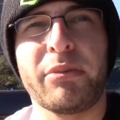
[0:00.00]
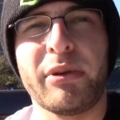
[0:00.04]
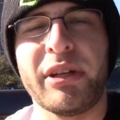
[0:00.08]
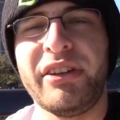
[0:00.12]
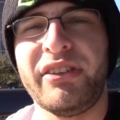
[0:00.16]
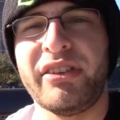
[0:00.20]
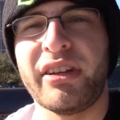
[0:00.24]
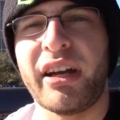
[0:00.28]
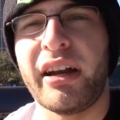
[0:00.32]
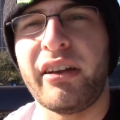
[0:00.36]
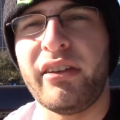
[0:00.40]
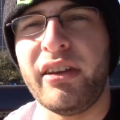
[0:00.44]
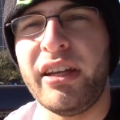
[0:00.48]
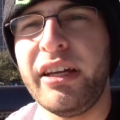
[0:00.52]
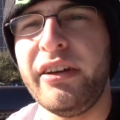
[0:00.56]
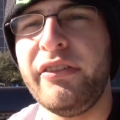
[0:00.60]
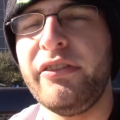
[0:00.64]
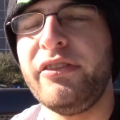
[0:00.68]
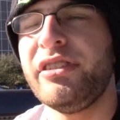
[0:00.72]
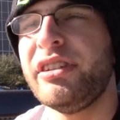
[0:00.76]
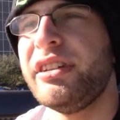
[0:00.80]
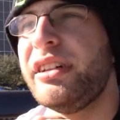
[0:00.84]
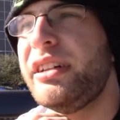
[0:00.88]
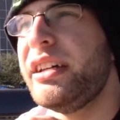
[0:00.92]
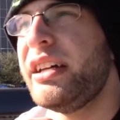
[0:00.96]
place that I
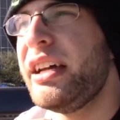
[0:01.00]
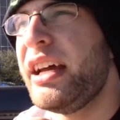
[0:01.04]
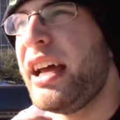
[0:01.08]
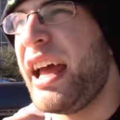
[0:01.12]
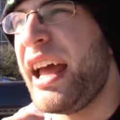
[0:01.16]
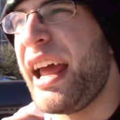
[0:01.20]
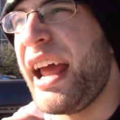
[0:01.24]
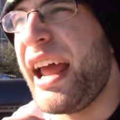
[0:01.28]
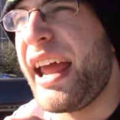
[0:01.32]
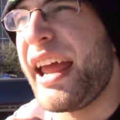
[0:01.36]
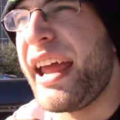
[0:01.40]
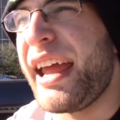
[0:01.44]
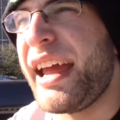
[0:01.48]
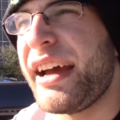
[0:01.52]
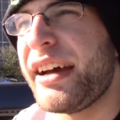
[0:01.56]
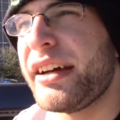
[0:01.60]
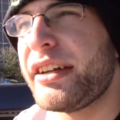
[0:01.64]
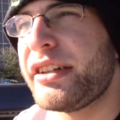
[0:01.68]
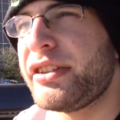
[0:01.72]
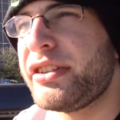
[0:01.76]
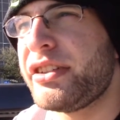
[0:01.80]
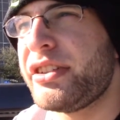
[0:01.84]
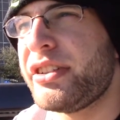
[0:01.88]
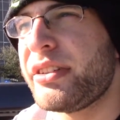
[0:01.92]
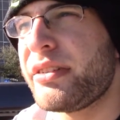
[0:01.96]
lived
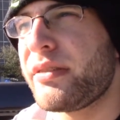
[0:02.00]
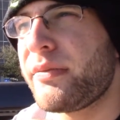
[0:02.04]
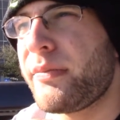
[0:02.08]
and